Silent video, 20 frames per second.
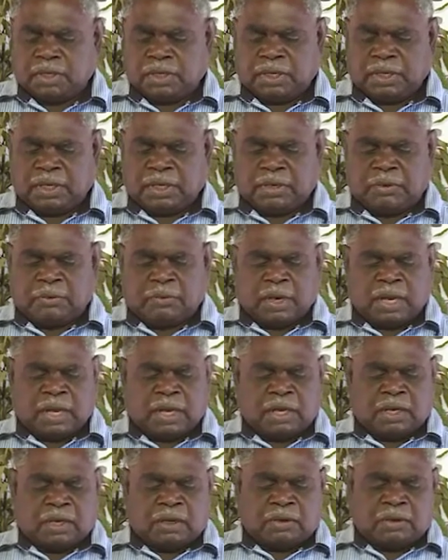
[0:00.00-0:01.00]
Here you
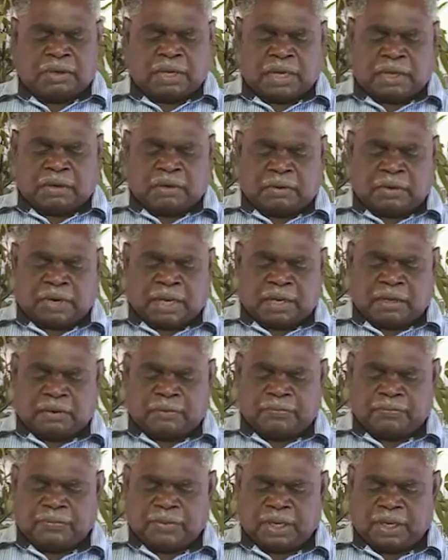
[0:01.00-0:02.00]
are on our
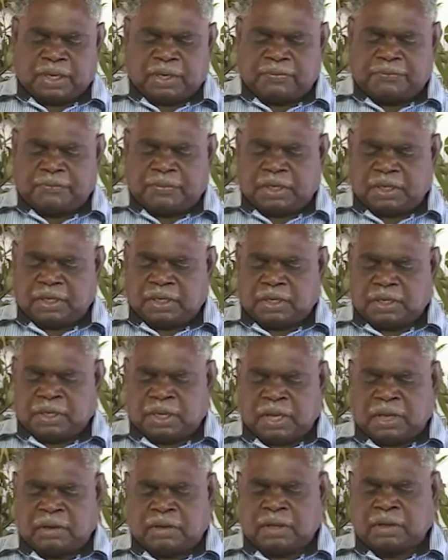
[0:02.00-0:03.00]
ground and feel
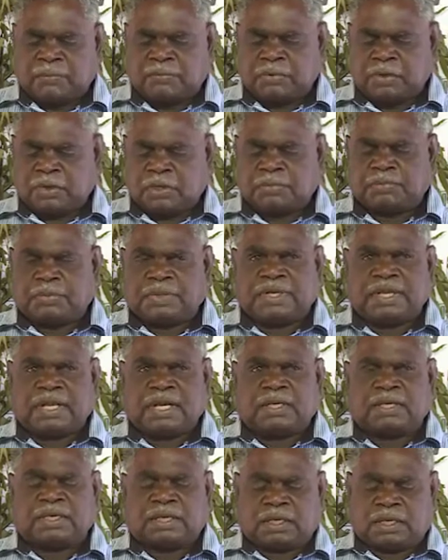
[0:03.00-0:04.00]
our
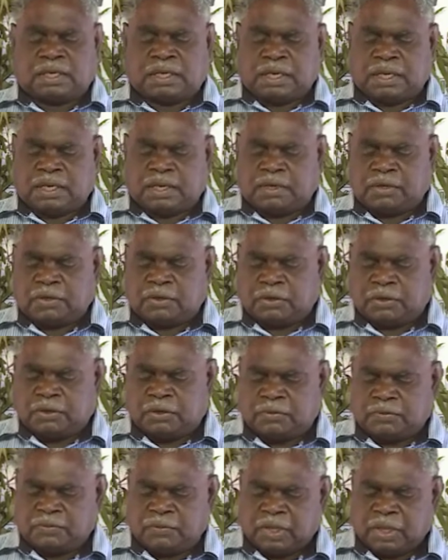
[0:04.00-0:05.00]
hospitality and
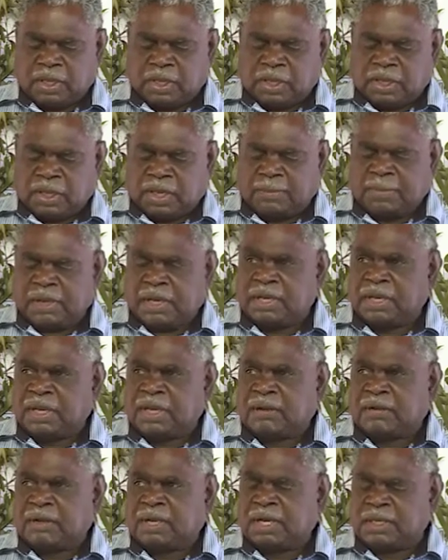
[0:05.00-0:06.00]
learn about
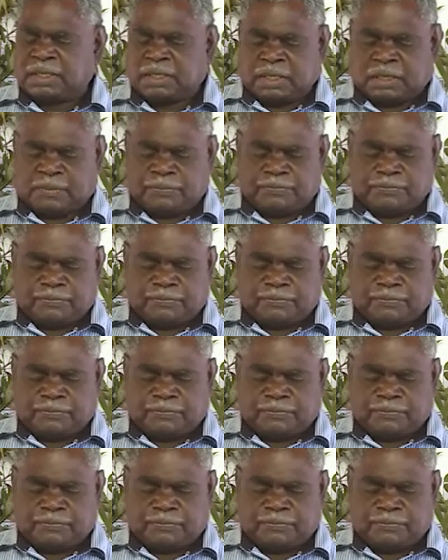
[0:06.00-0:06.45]
our culture.